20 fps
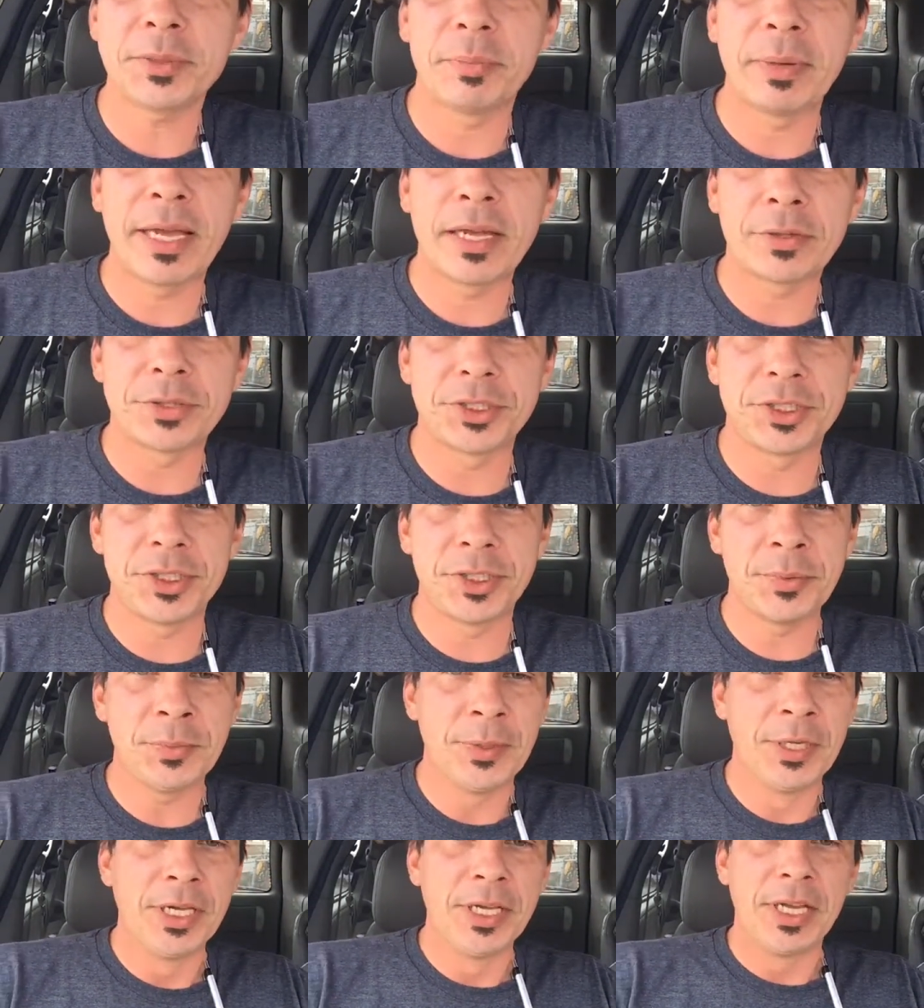
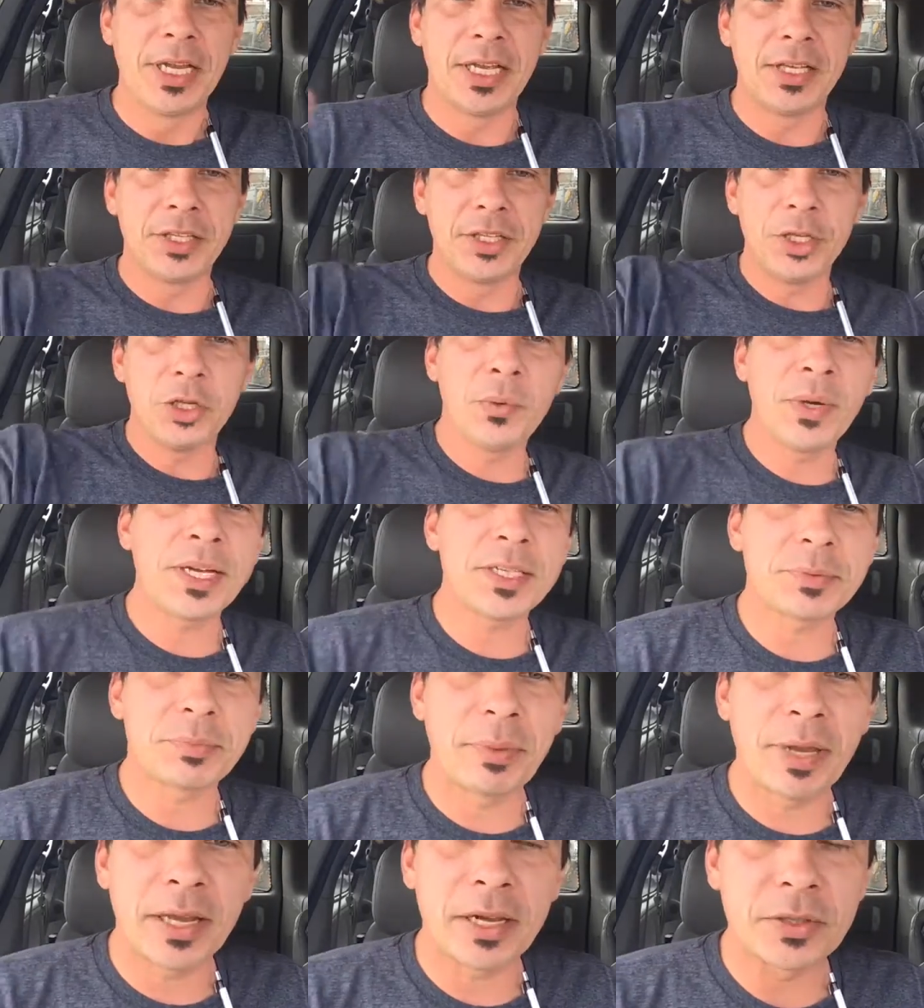battleship, and the U.S.
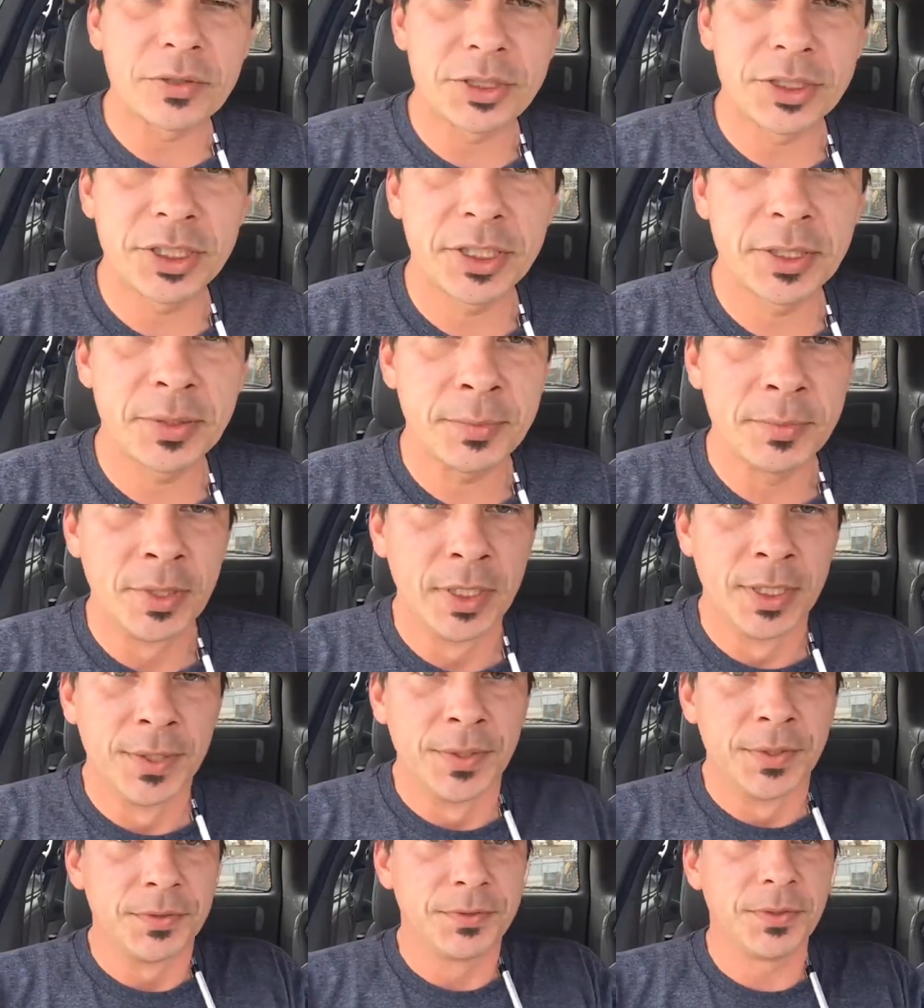battleship
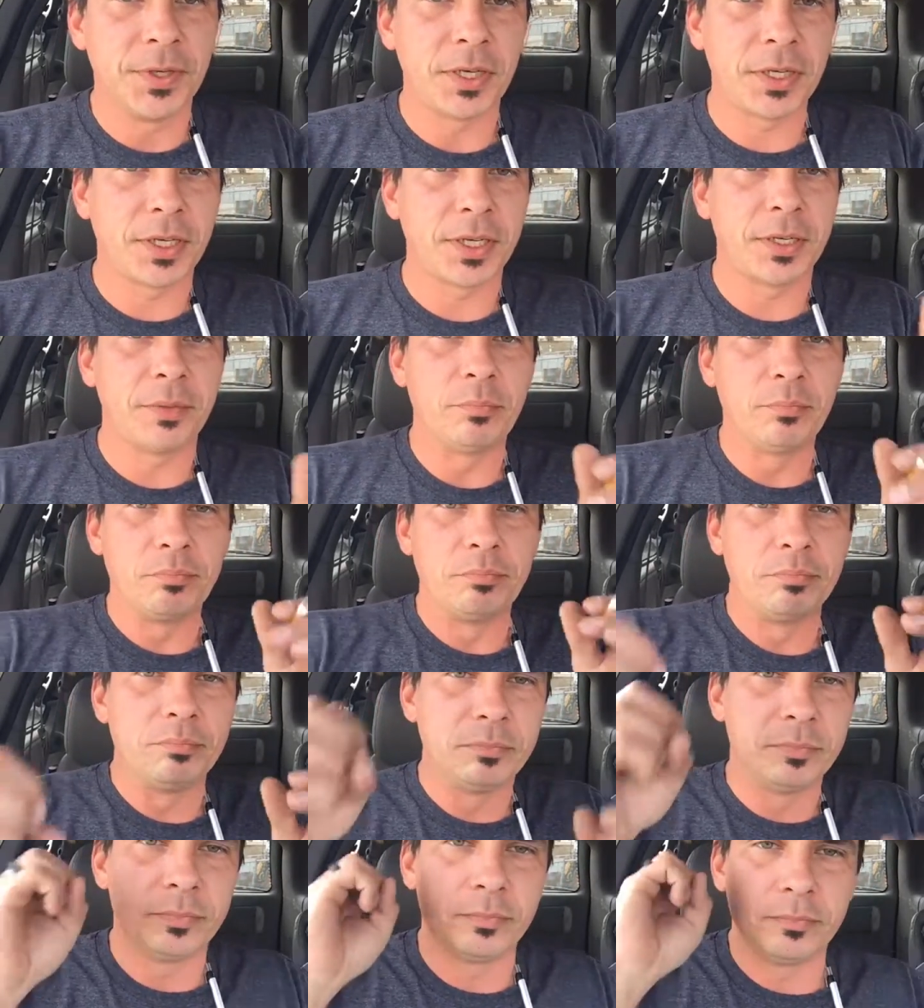fucking
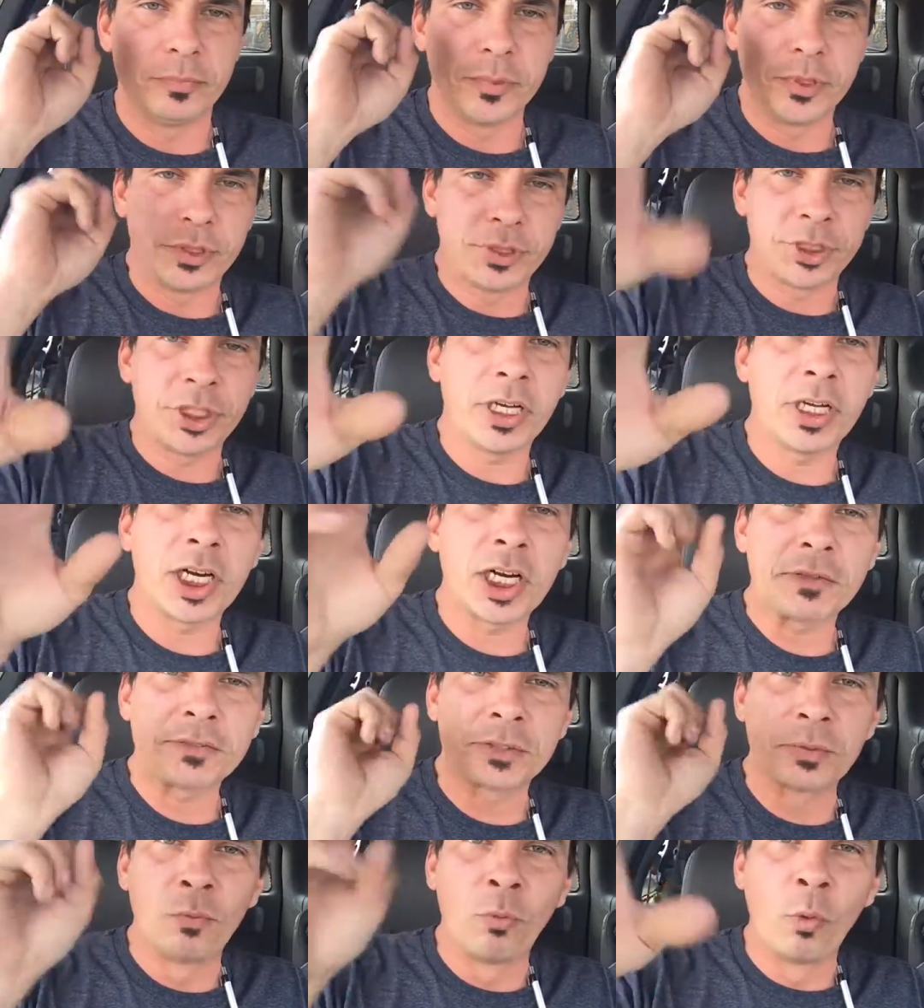shot
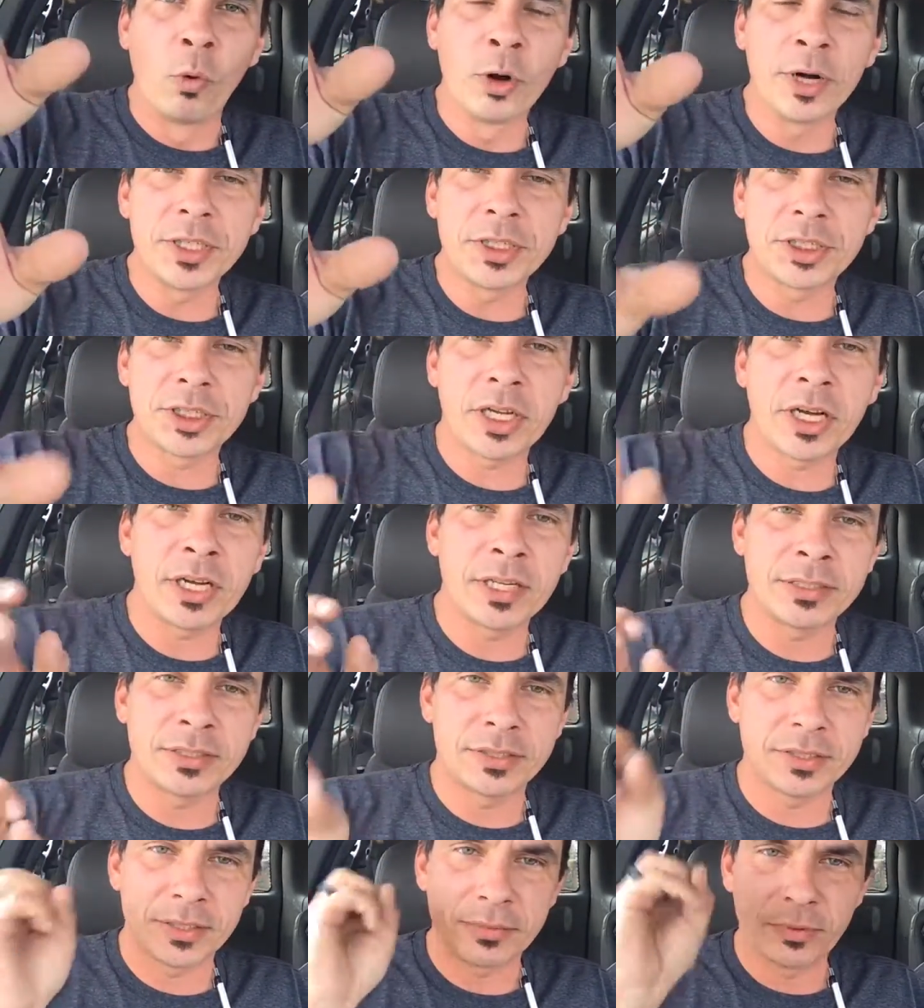off some warning
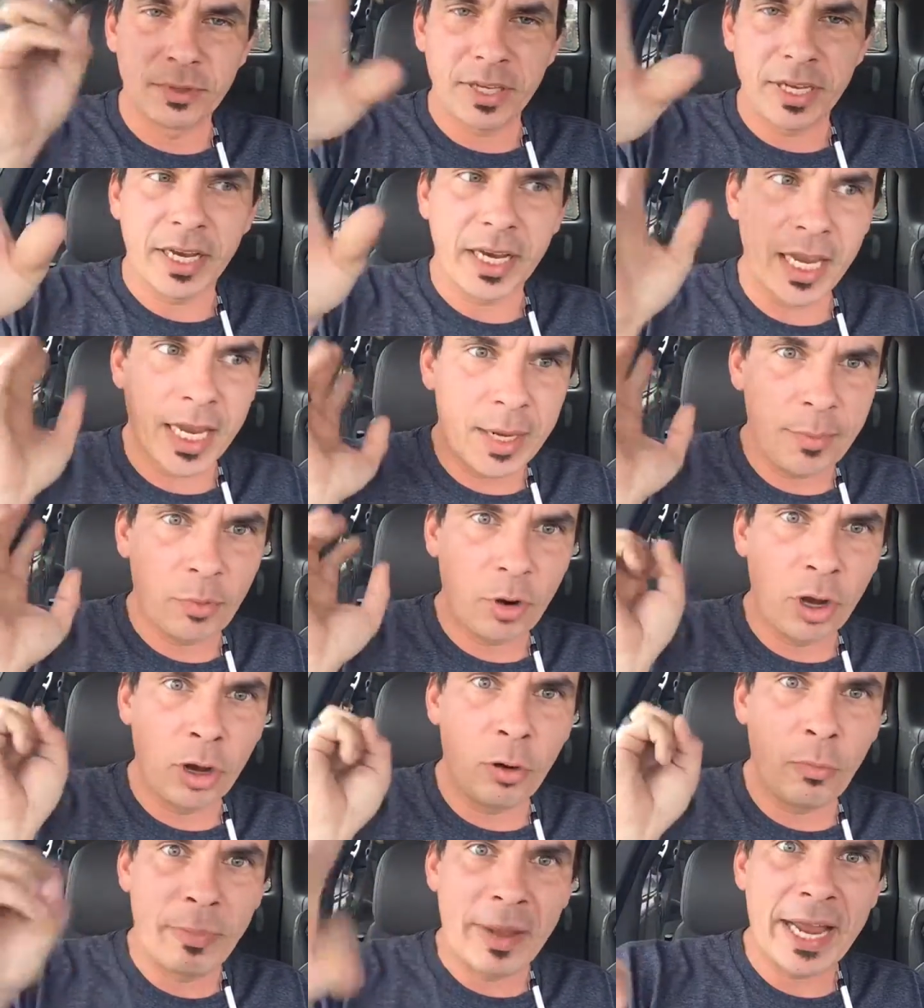shots, and we're like, "Hey,
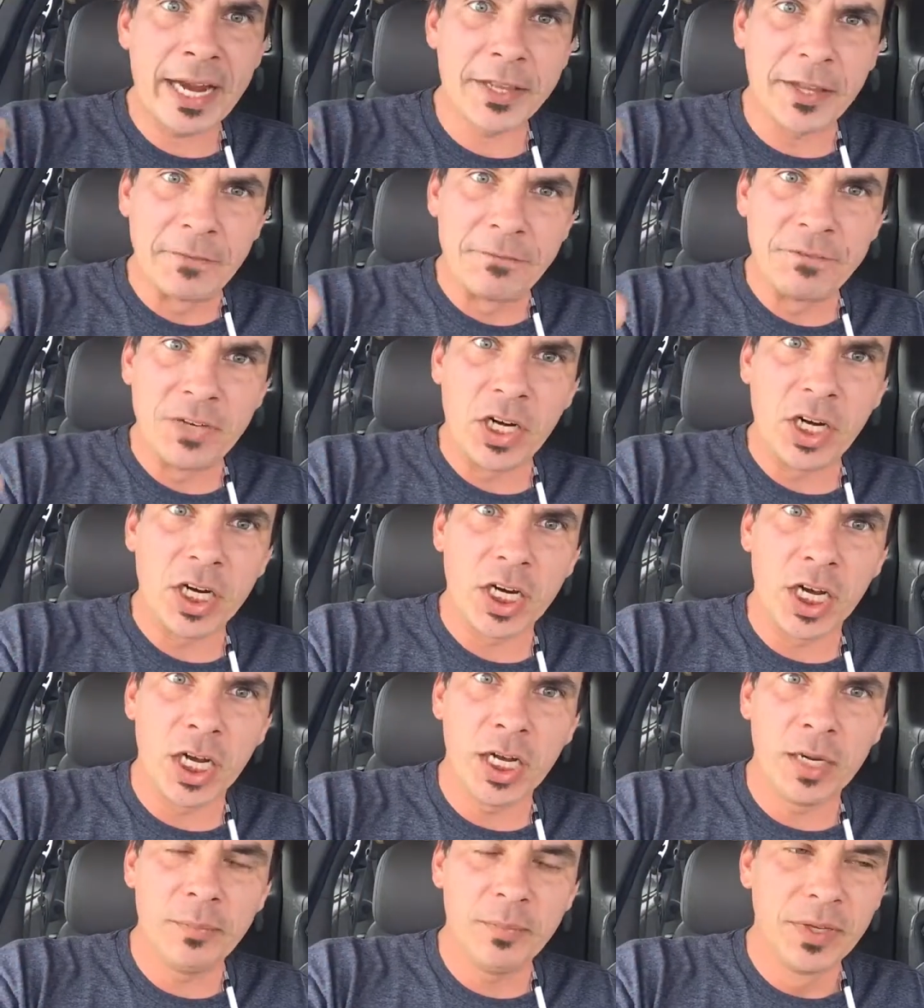bro, back the fuck
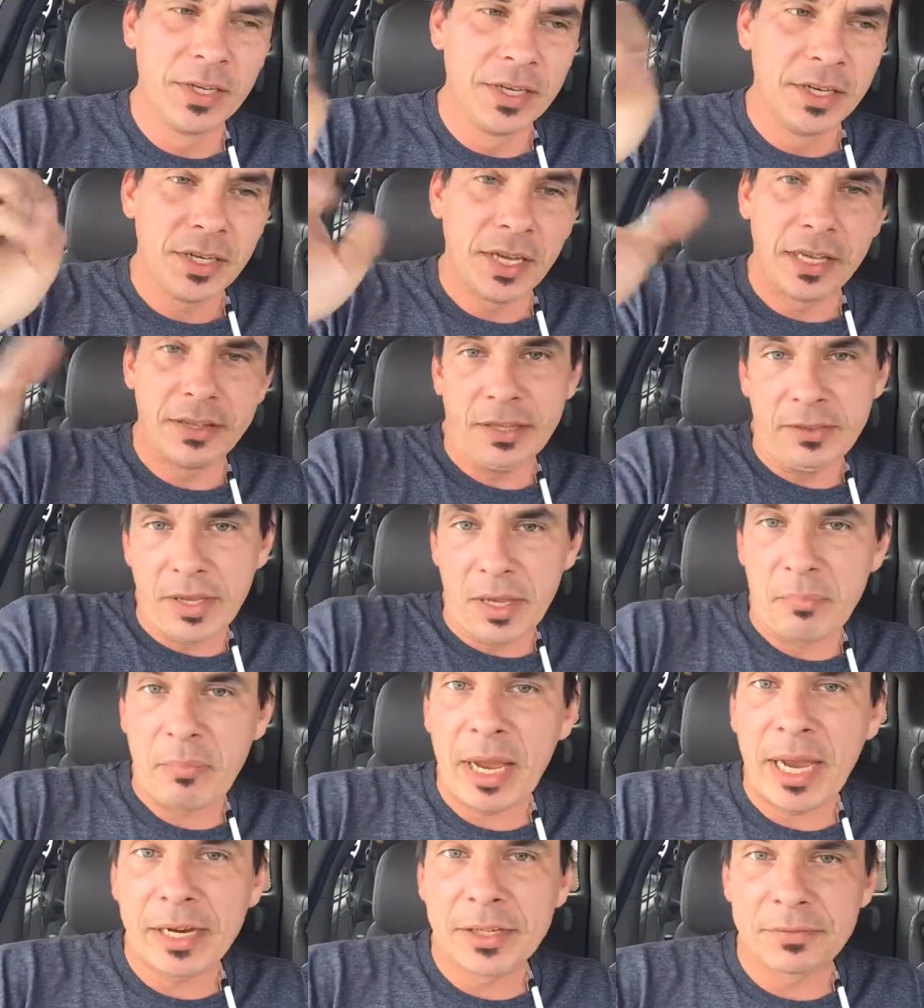up!" And then they
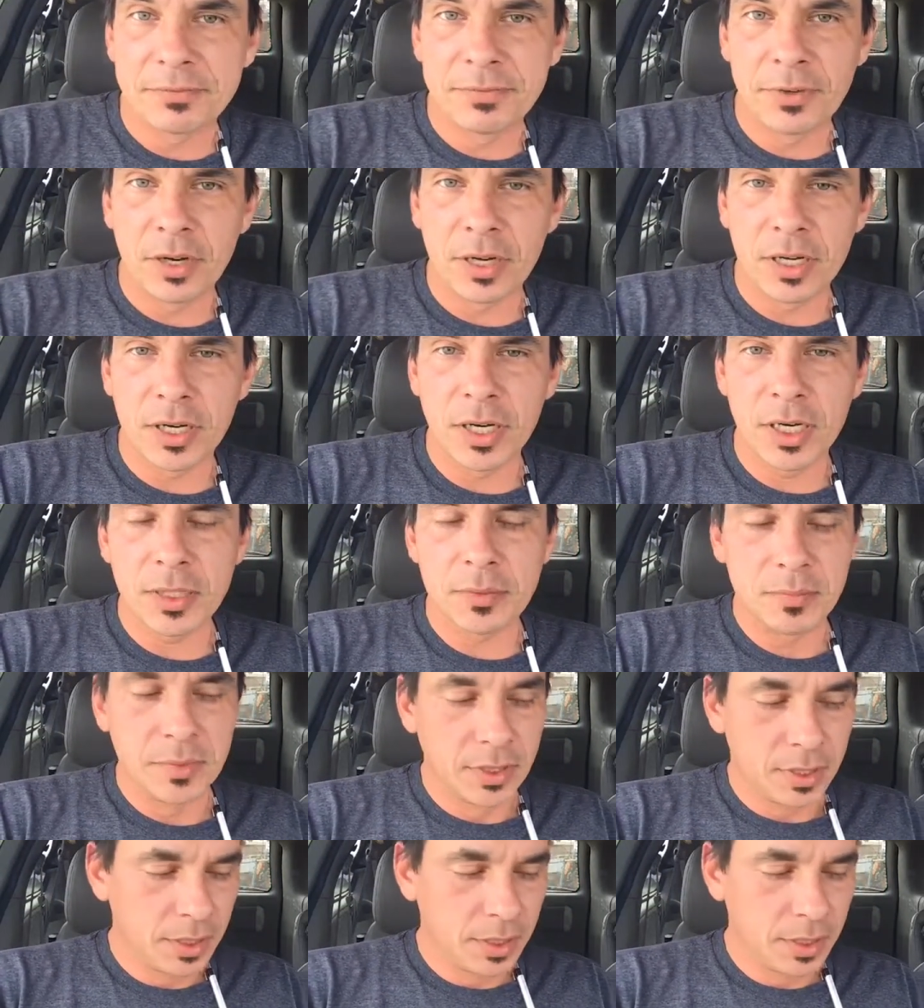backed the fuck up,